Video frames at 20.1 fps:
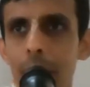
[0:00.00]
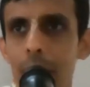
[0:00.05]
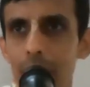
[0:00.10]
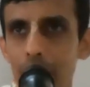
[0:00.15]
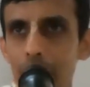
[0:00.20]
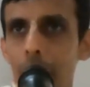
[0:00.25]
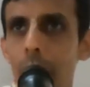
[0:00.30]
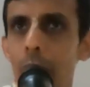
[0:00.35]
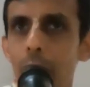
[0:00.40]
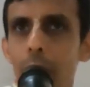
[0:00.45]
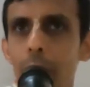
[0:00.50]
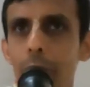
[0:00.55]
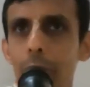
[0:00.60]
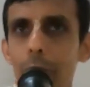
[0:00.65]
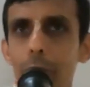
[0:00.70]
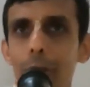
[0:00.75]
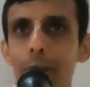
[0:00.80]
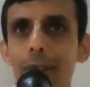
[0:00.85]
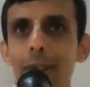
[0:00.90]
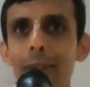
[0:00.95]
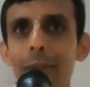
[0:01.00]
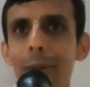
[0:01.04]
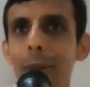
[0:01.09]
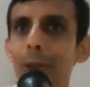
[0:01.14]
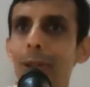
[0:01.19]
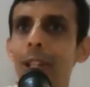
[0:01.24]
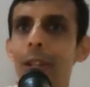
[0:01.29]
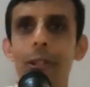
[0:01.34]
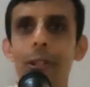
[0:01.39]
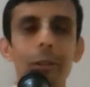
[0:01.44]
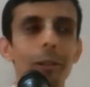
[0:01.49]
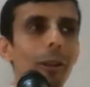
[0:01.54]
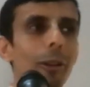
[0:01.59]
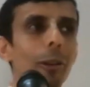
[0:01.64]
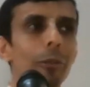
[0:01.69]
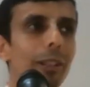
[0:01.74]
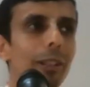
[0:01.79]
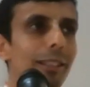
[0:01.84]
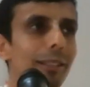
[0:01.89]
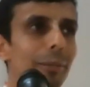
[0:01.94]
times, no? All of you. Because every
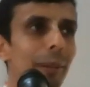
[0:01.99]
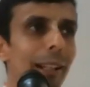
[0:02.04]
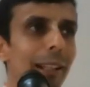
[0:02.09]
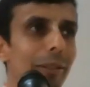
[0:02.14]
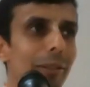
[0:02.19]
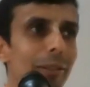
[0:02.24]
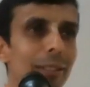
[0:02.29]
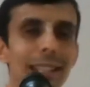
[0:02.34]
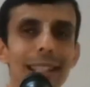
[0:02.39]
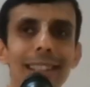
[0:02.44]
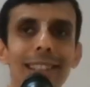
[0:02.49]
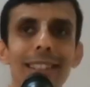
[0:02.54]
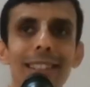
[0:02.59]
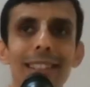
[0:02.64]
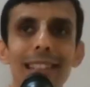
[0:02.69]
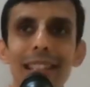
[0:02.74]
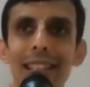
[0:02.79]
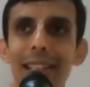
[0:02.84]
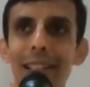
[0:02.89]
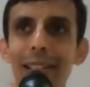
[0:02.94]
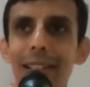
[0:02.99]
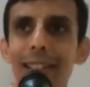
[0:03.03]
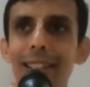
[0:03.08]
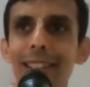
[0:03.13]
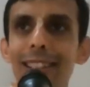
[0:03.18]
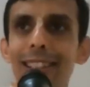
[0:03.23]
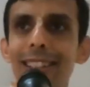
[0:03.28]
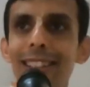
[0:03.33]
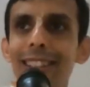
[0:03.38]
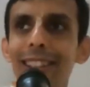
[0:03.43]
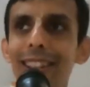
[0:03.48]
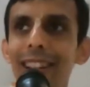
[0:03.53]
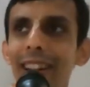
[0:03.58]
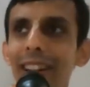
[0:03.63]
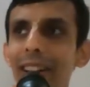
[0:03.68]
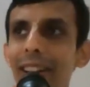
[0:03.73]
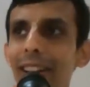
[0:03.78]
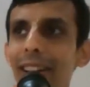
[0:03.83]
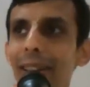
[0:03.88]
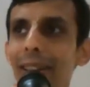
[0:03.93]
one of us might have seen the serial.
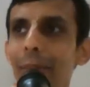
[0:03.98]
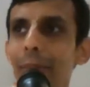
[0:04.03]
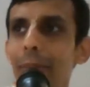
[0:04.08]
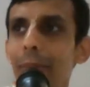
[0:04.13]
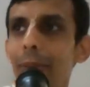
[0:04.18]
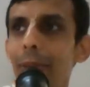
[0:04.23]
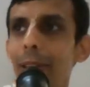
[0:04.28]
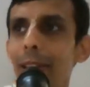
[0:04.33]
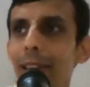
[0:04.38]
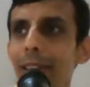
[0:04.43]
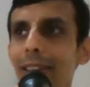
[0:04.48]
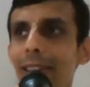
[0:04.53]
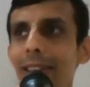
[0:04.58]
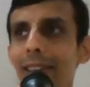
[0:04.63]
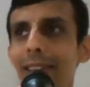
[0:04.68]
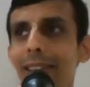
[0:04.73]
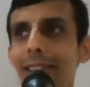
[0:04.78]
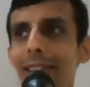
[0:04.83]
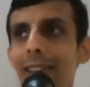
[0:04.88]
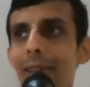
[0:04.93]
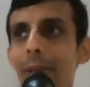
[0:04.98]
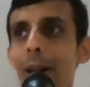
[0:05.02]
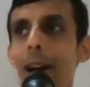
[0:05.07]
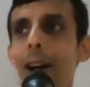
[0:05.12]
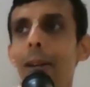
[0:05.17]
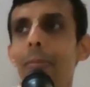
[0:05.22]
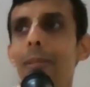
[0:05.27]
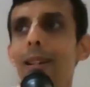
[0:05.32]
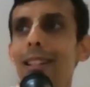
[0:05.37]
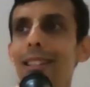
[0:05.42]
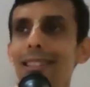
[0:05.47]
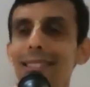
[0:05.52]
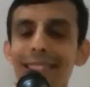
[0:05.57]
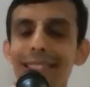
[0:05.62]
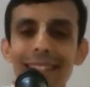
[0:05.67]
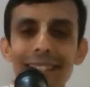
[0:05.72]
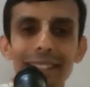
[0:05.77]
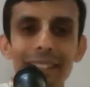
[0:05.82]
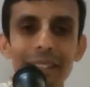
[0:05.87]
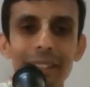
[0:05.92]
What is it?
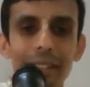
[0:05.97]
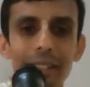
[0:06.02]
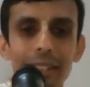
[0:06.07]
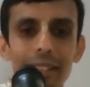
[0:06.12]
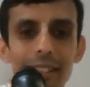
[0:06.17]
Mahabharata serial.